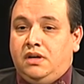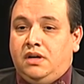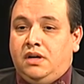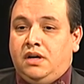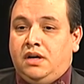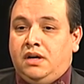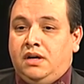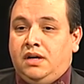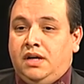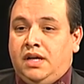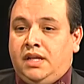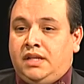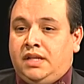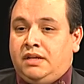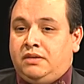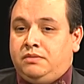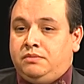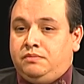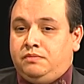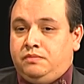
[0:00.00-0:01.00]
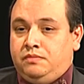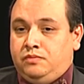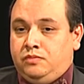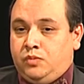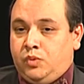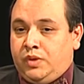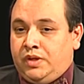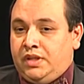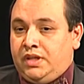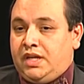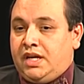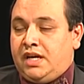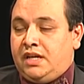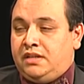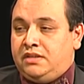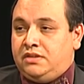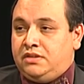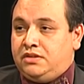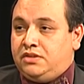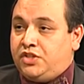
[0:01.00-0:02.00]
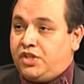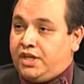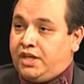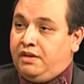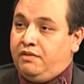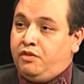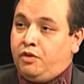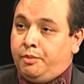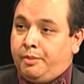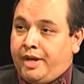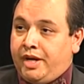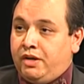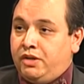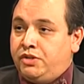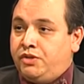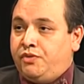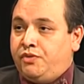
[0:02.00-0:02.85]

Uh, and they're really kind of just checking for marriage